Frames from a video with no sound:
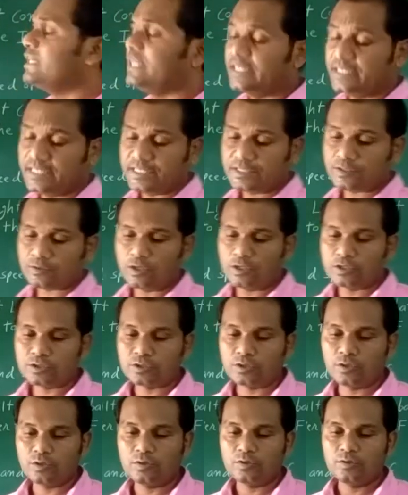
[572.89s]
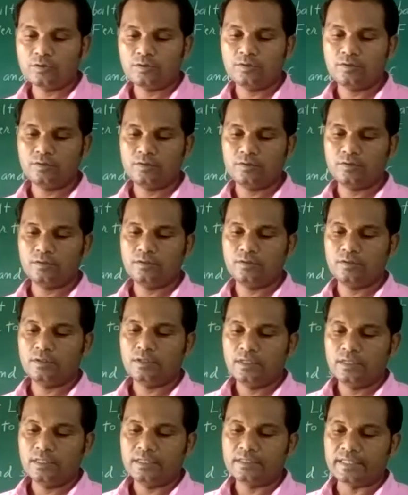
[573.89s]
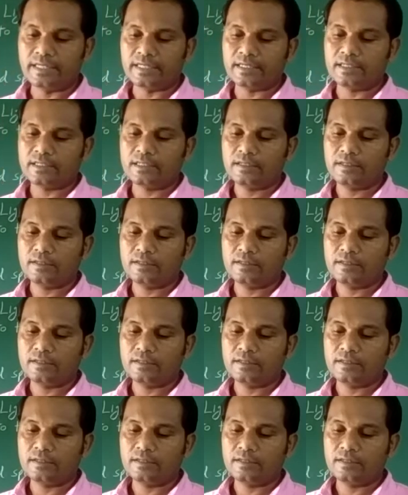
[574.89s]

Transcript: it is also that